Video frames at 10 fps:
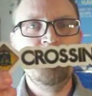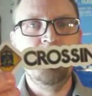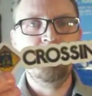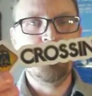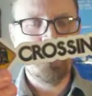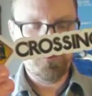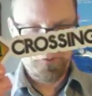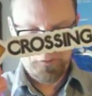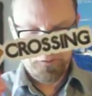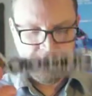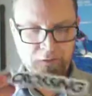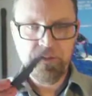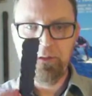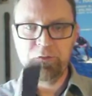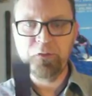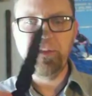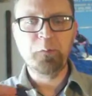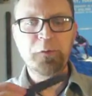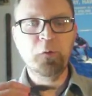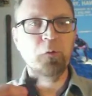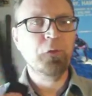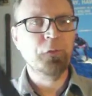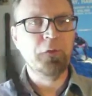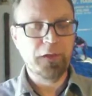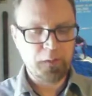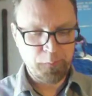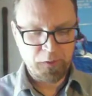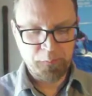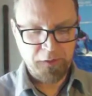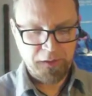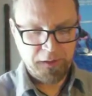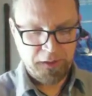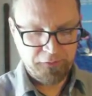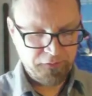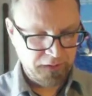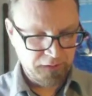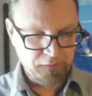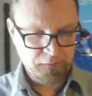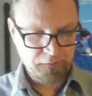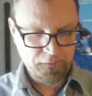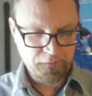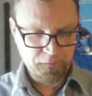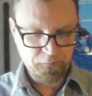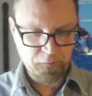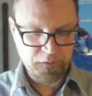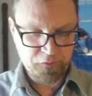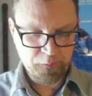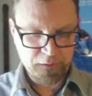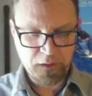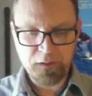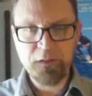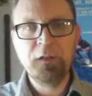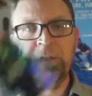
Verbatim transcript: of crossing, so that'll be cool. Throw that up on my uh, tin, what should we call it?